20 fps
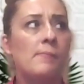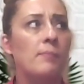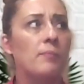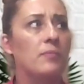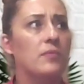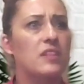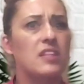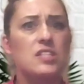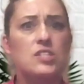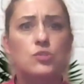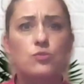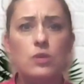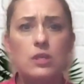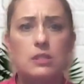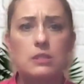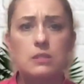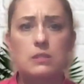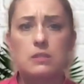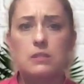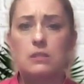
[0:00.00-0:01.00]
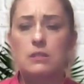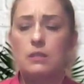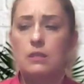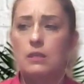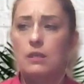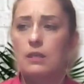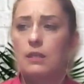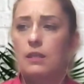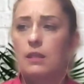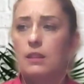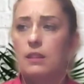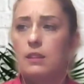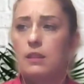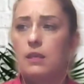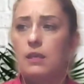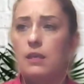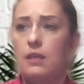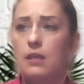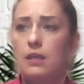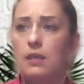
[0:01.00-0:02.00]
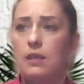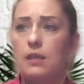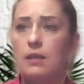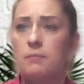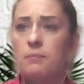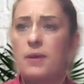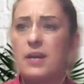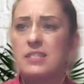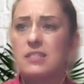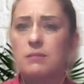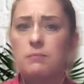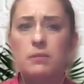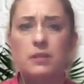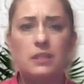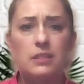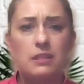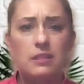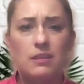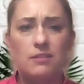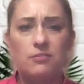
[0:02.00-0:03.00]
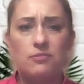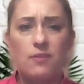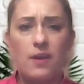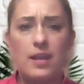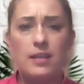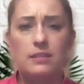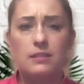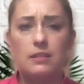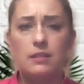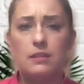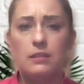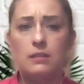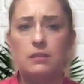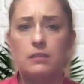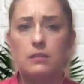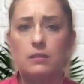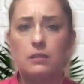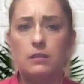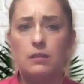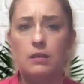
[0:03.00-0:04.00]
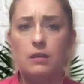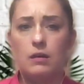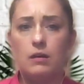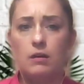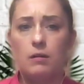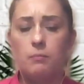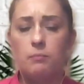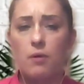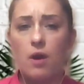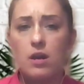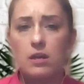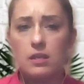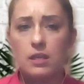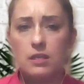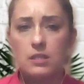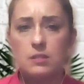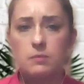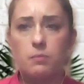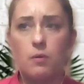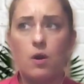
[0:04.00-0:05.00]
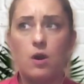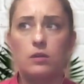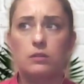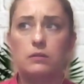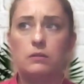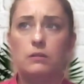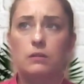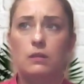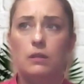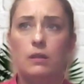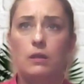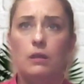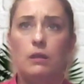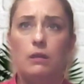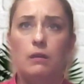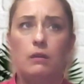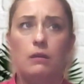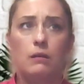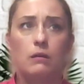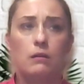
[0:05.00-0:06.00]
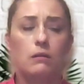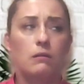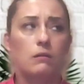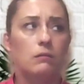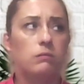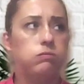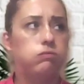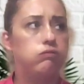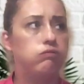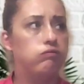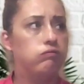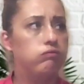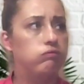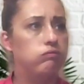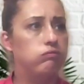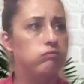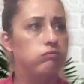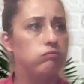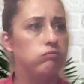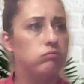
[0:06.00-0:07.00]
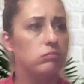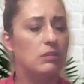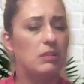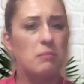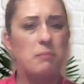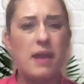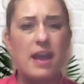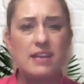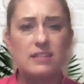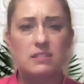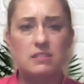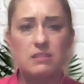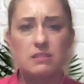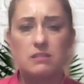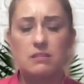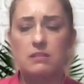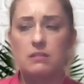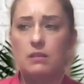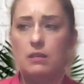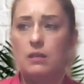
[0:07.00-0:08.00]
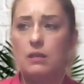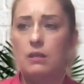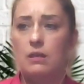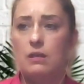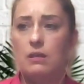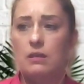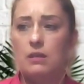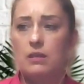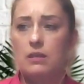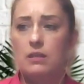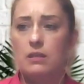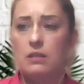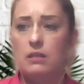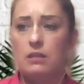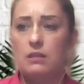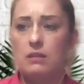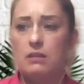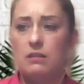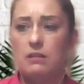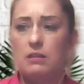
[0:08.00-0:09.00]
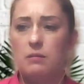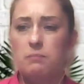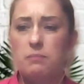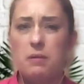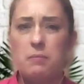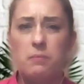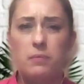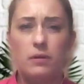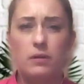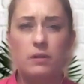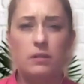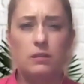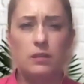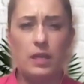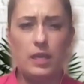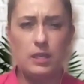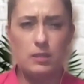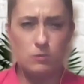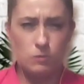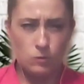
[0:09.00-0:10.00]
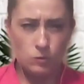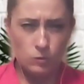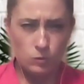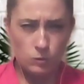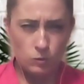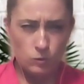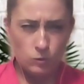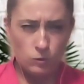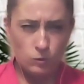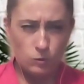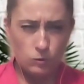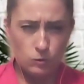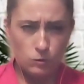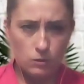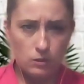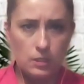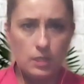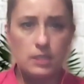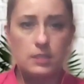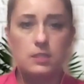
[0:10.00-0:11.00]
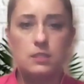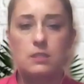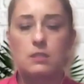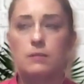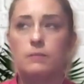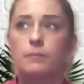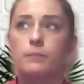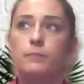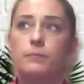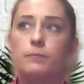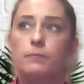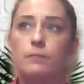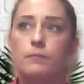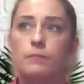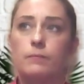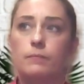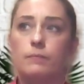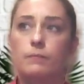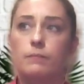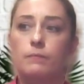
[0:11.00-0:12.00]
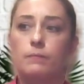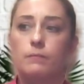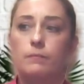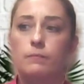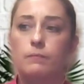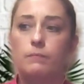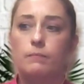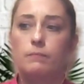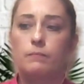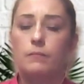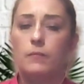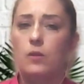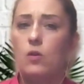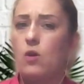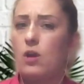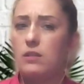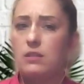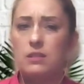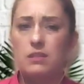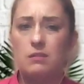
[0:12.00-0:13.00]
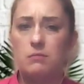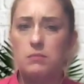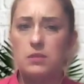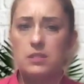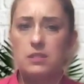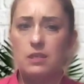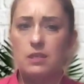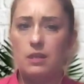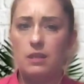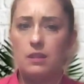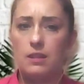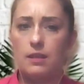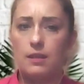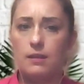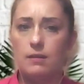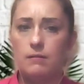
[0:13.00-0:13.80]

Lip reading: The streets, the impossibility of finding a parking spot, of the mess, the people like this. No, I didn't miss anything.